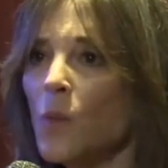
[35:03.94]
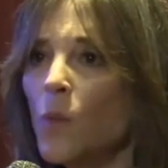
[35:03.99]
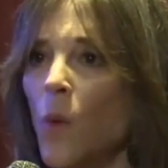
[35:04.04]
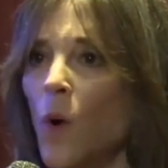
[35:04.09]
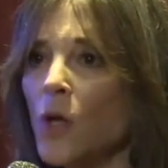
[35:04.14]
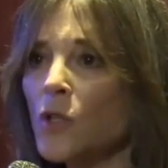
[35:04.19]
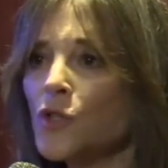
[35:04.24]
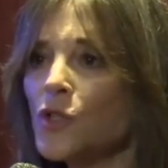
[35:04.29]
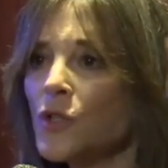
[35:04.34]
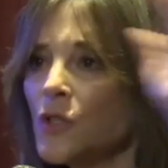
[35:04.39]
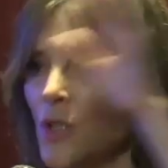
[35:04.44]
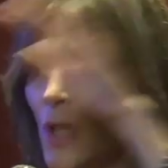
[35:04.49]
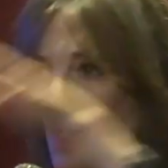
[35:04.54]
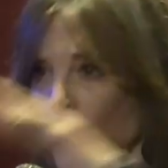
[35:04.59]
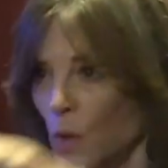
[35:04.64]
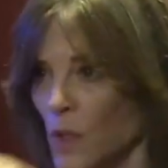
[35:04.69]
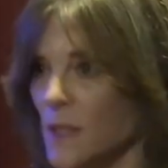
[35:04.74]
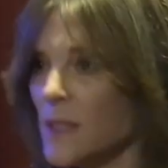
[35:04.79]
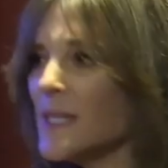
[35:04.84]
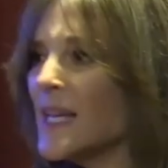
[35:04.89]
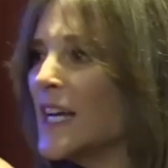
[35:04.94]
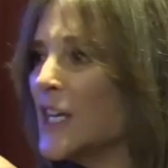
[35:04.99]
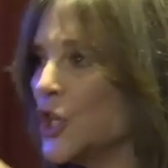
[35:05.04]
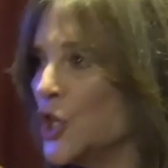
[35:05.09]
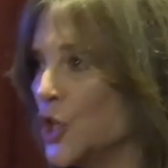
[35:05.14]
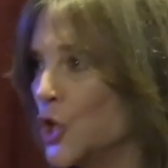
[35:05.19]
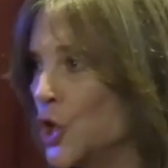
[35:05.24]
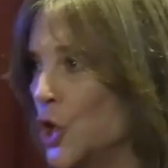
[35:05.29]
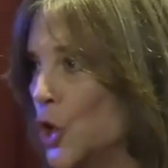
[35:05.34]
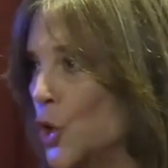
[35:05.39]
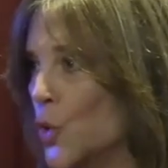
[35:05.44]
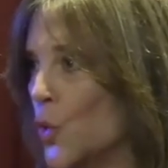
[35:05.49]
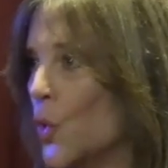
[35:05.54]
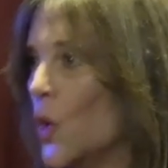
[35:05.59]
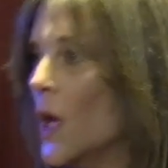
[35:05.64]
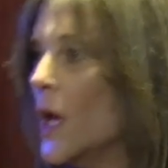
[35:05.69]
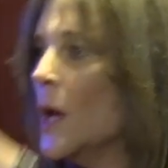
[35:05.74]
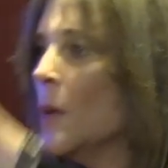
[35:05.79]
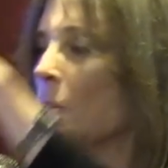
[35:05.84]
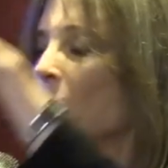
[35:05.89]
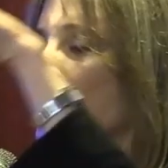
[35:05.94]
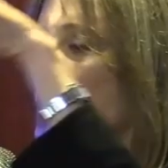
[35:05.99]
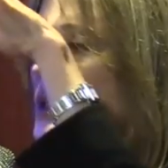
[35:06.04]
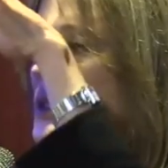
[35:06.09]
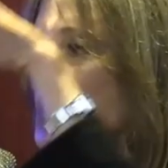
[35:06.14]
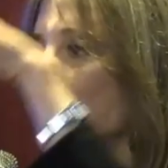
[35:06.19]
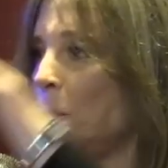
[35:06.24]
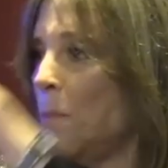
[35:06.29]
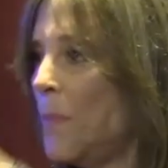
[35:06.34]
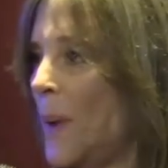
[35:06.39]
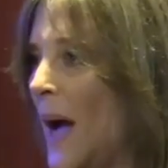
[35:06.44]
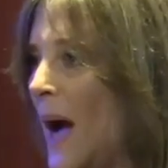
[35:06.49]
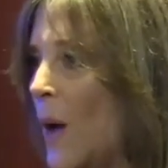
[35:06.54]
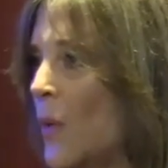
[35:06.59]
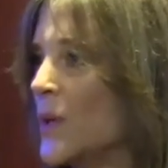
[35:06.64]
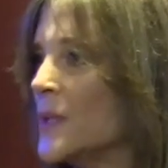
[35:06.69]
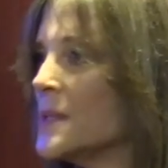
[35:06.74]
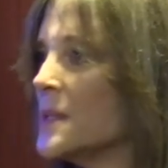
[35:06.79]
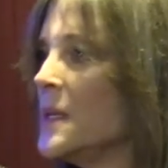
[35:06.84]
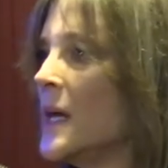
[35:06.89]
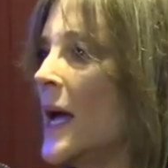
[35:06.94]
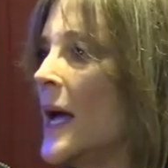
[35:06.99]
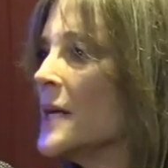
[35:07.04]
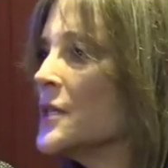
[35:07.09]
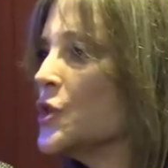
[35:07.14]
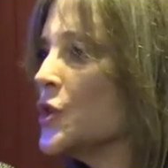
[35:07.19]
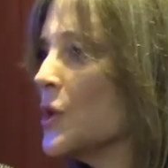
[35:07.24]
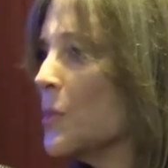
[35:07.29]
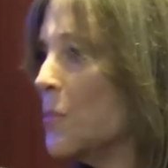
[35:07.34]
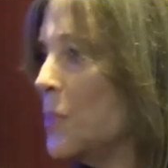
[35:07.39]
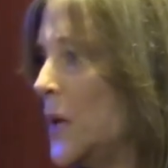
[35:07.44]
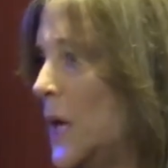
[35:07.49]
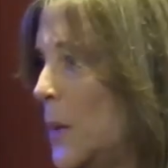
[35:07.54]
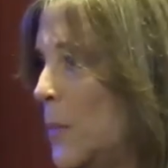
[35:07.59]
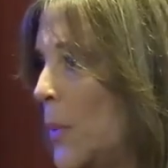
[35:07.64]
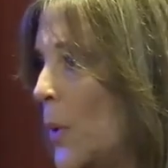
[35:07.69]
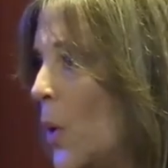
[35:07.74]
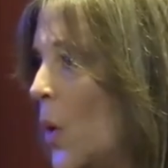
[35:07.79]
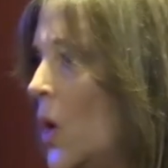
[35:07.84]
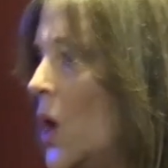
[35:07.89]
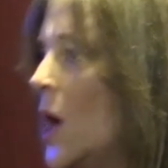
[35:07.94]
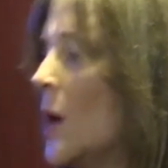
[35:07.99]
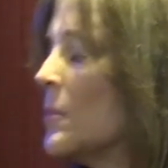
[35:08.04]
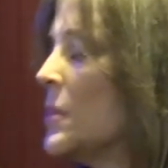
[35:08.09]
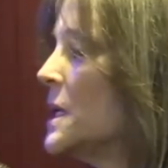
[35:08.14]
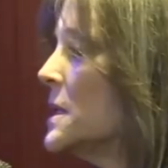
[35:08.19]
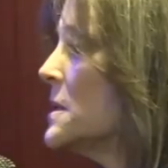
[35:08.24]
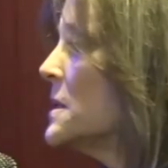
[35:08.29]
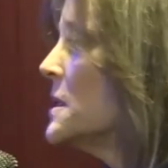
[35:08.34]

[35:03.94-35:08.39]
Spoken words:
in Washington, I want to say to you, because the power is in the hands of the people, but it